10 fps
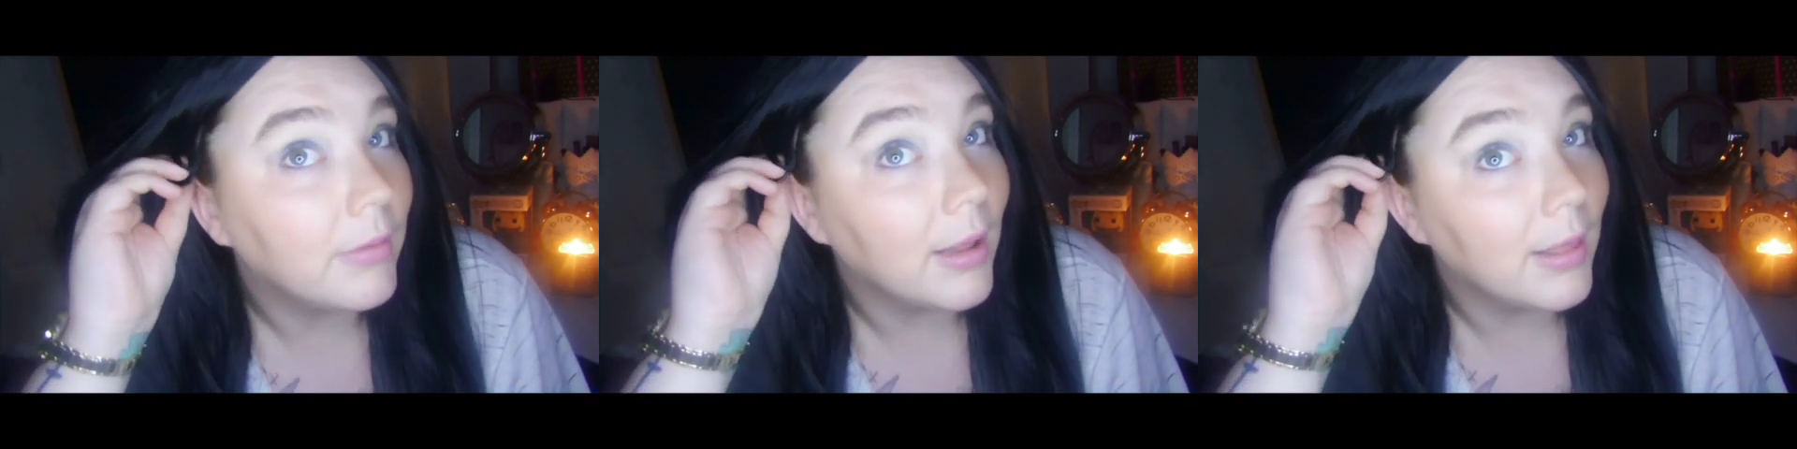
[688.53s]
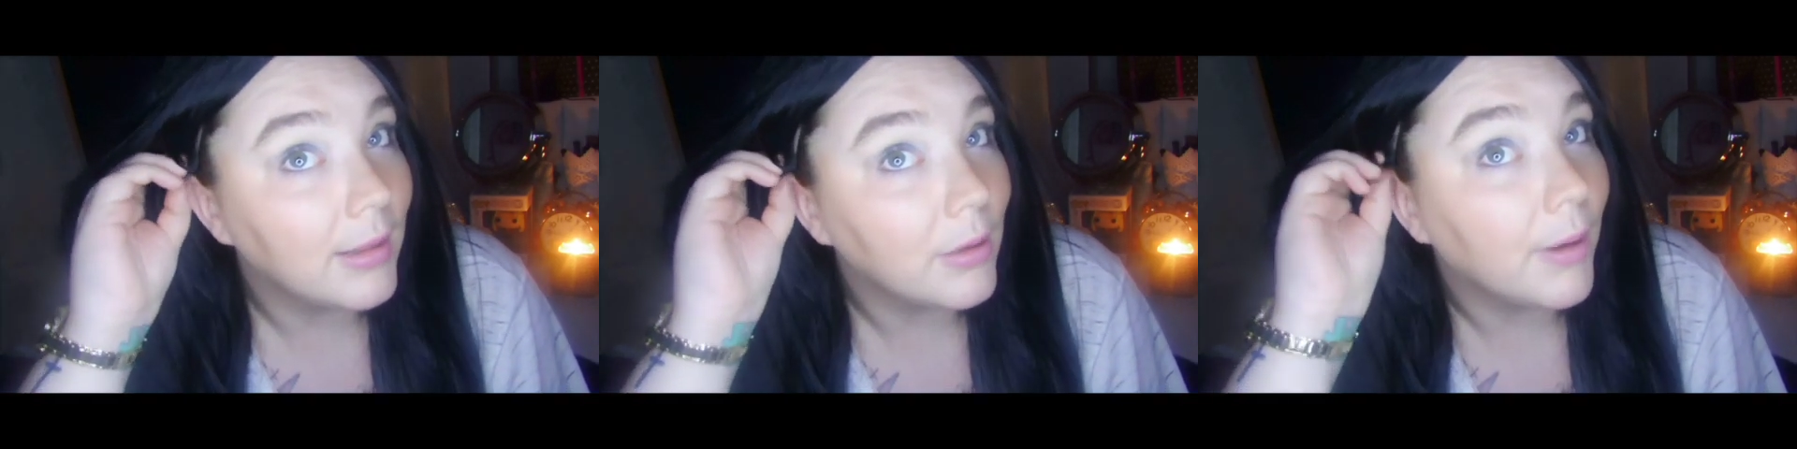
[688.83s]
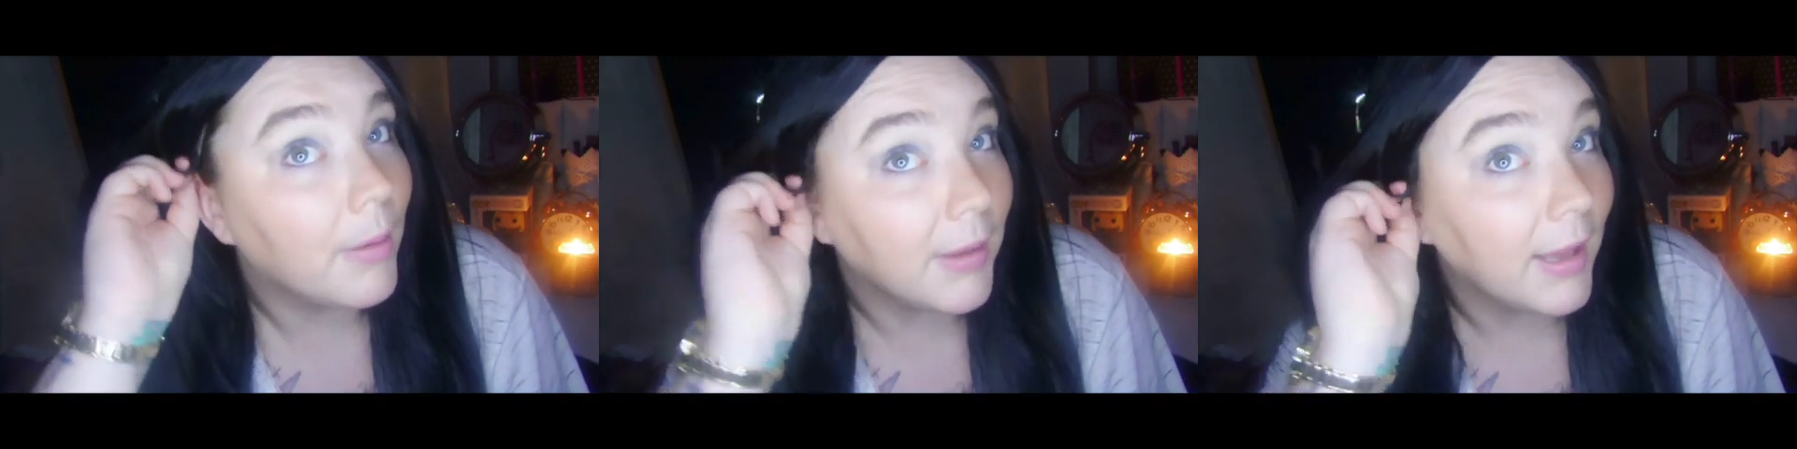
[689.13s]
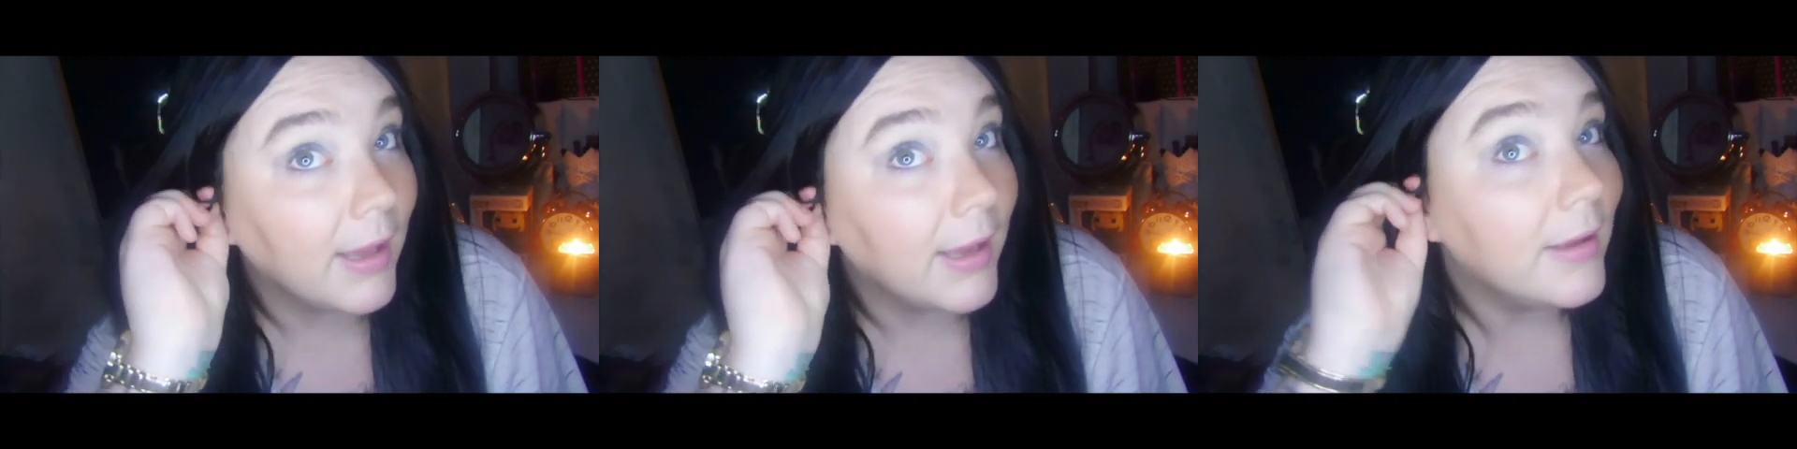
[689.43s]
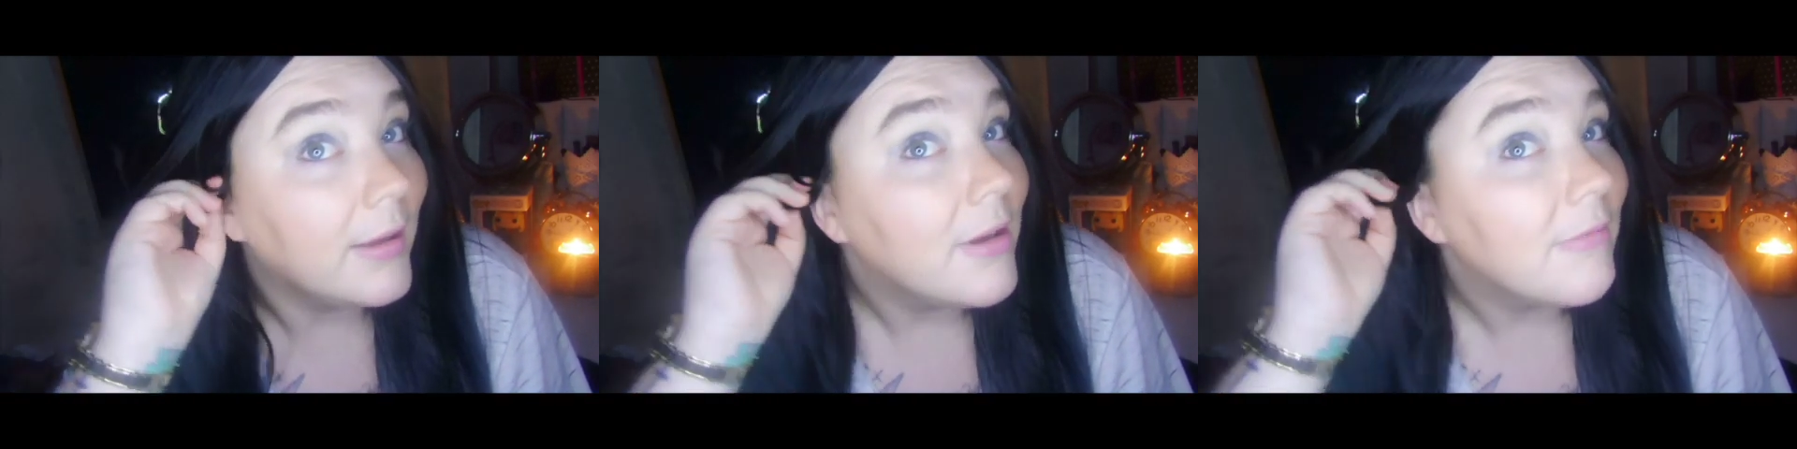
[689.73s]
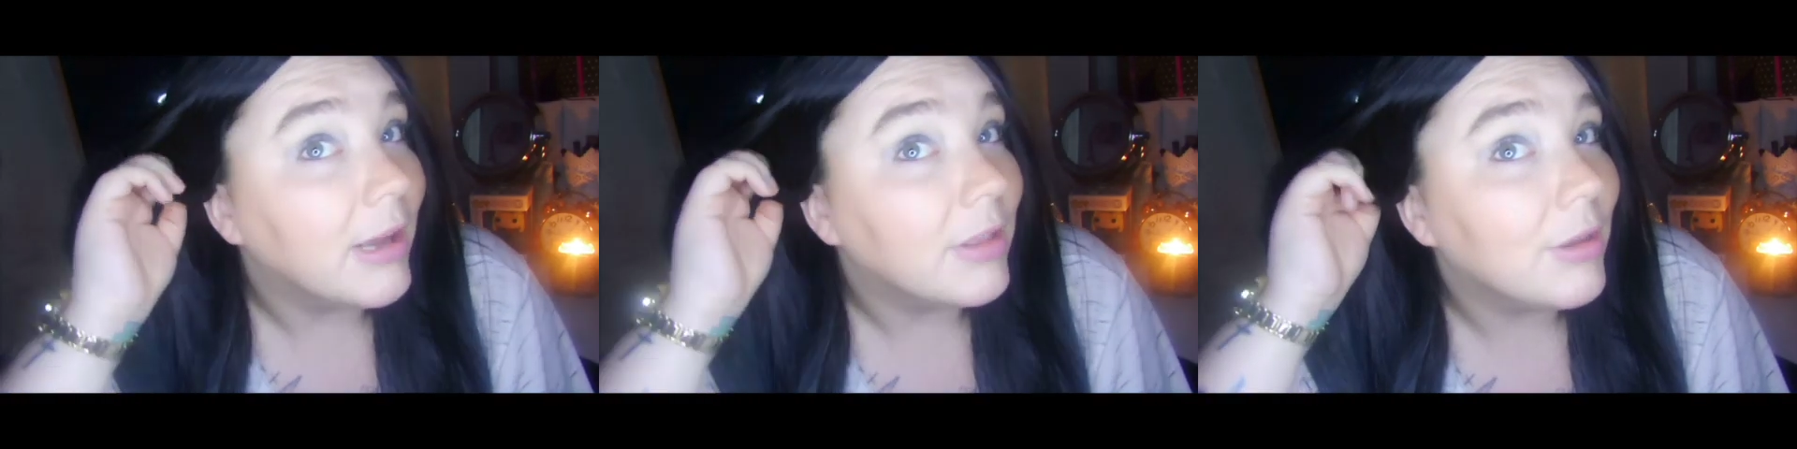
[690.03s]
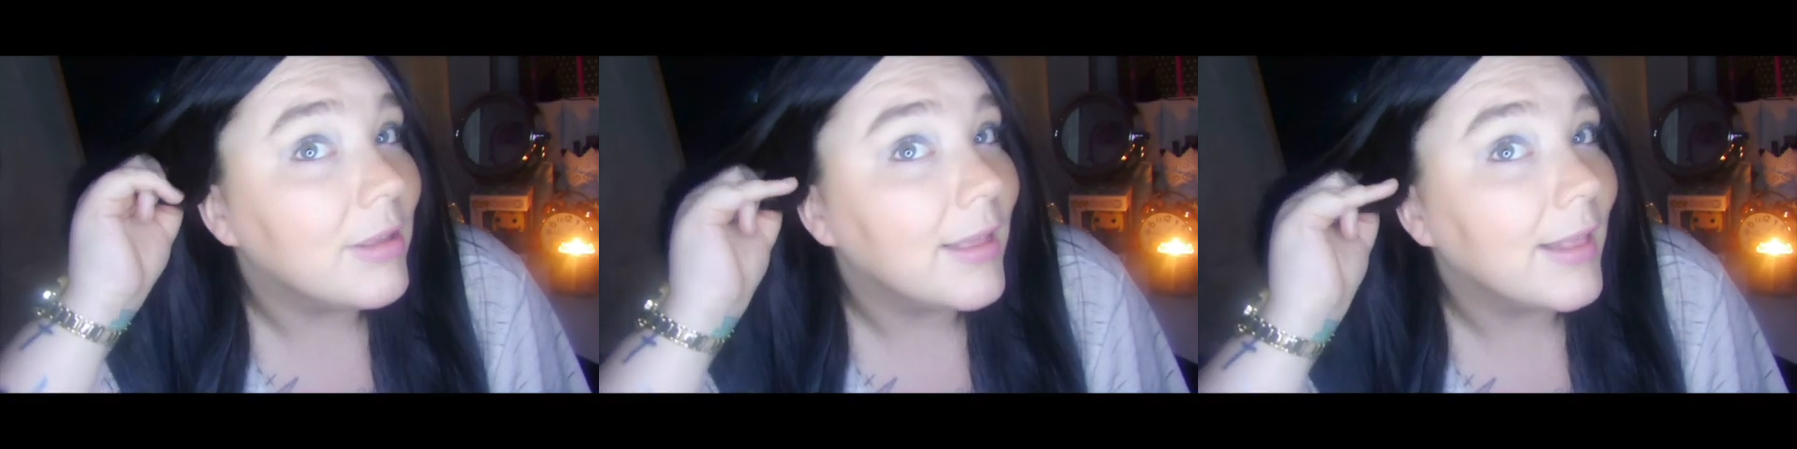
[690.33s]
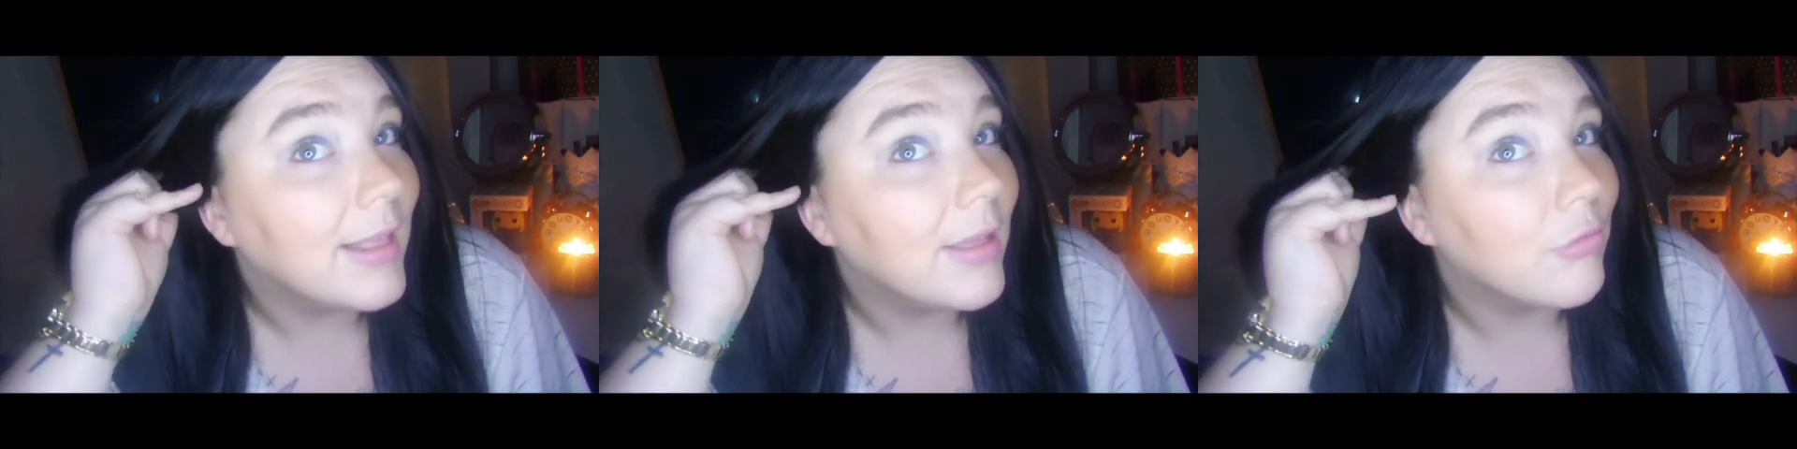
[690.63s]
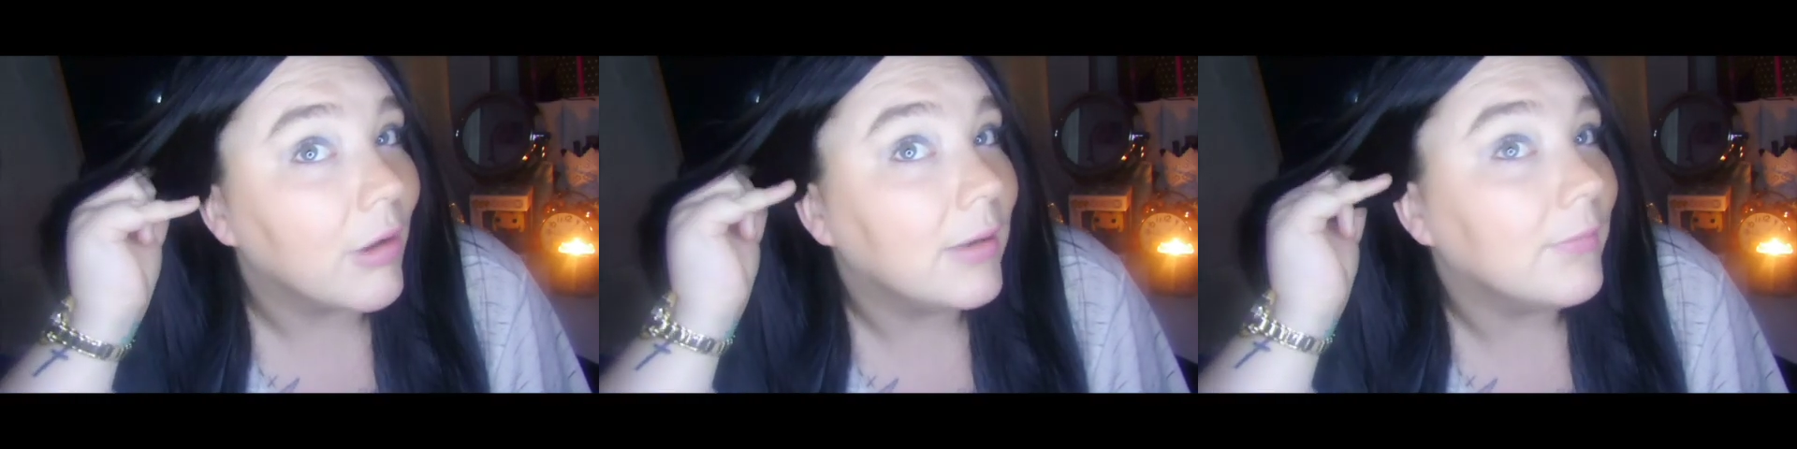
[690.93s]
a little bit on my ear. But as you can see, like these random